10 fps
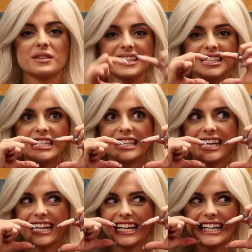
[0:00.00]
with like the teeth like
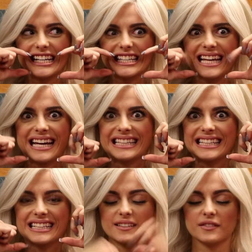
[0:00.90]
that,
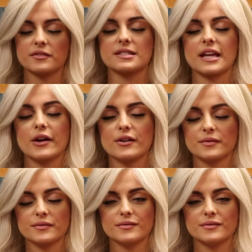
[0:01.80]
like scared.